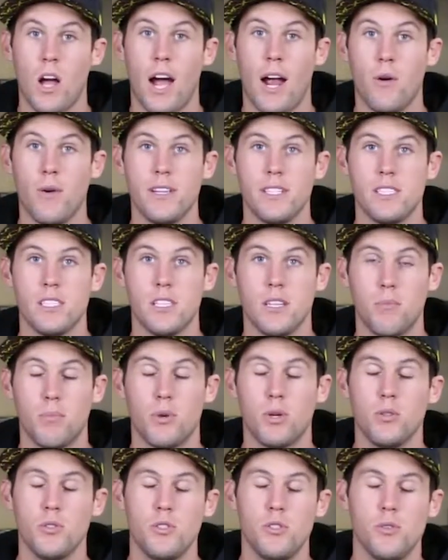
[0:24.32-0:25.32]
I race a
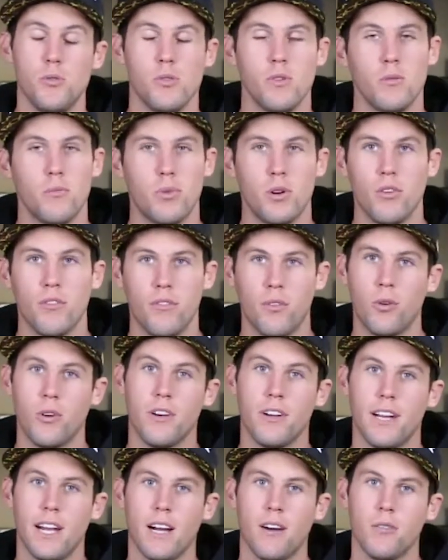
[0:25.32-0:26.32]
Pro 2 and a Pro 4
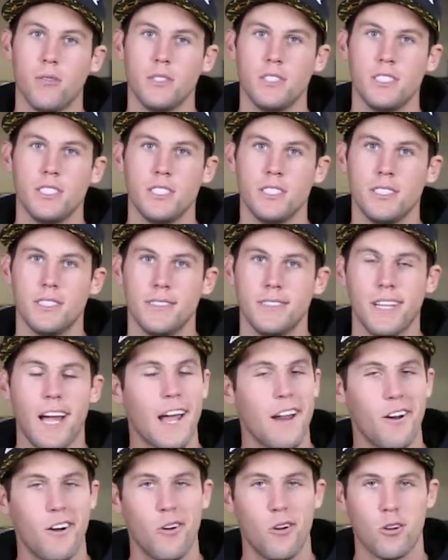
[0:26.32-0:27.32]
now, which is
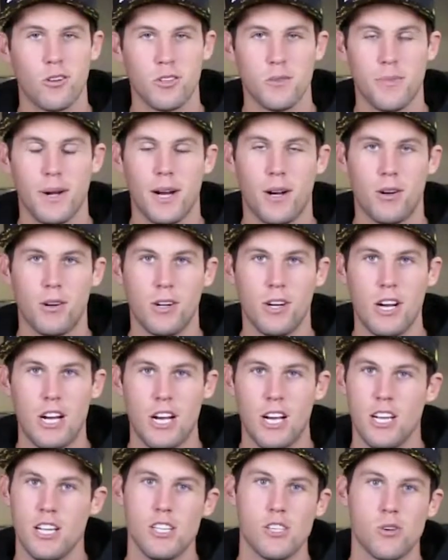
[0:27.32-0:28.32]
900 horsepower
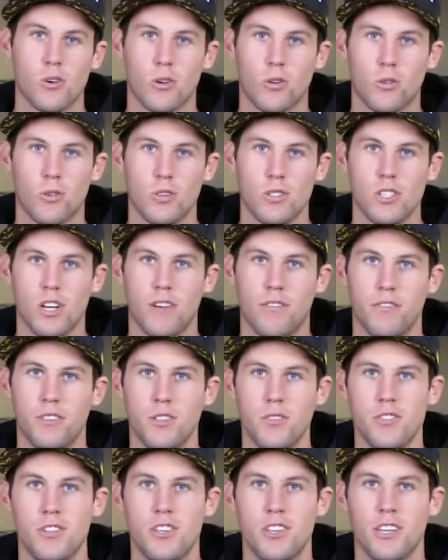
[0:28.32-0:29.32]
short course
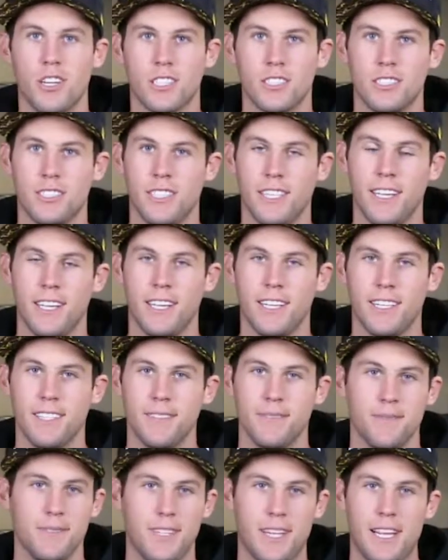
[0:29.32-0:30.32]
off-road trucks in a
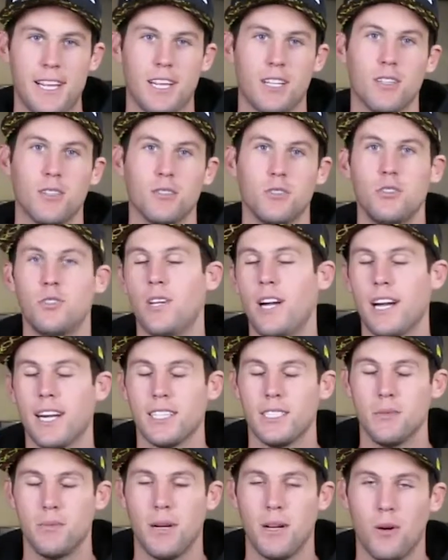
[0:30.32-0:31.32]
enclosed track.
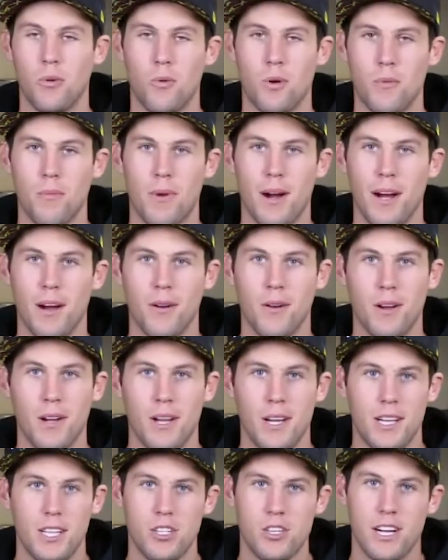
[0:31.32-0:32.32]
It's about a 1 mile
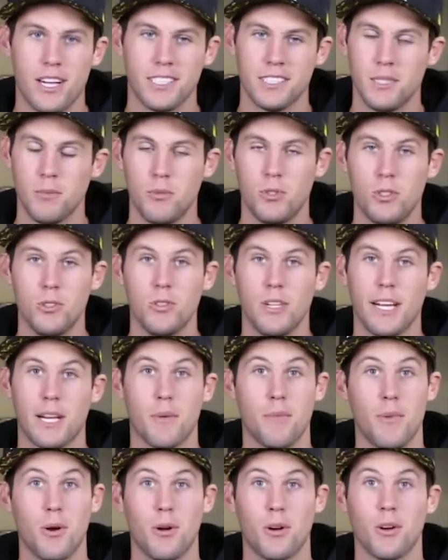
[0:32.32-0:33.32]
track, similar to like
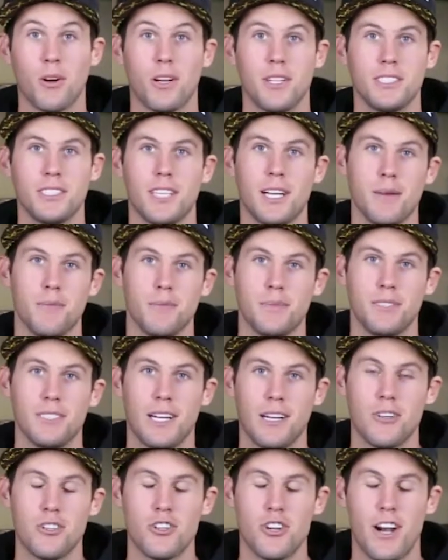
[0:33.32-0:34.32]
a motocross type
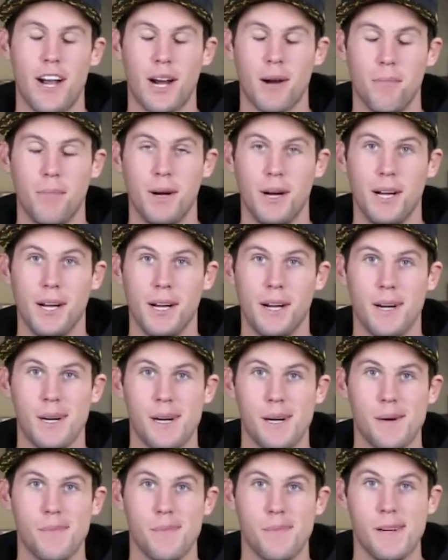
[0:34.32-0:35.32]
style track, but
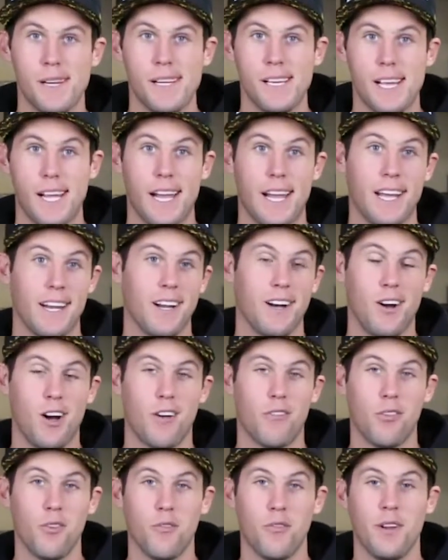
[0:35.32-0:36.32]
in an
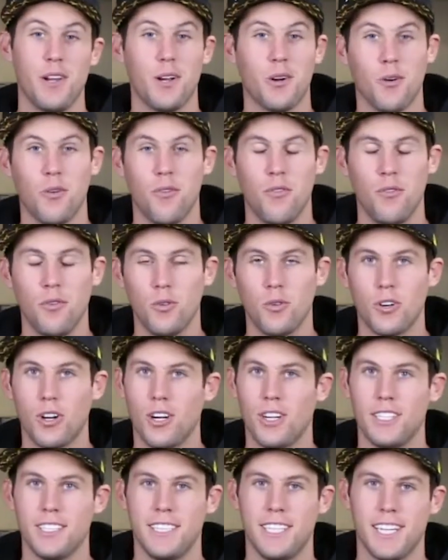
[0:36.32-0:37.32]
off-road vehicle, full
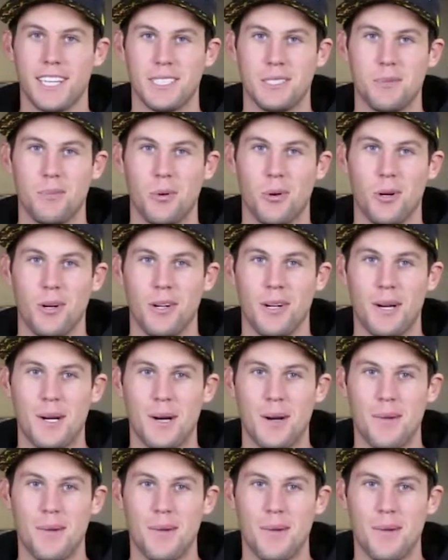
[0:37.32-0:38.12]
contact sport.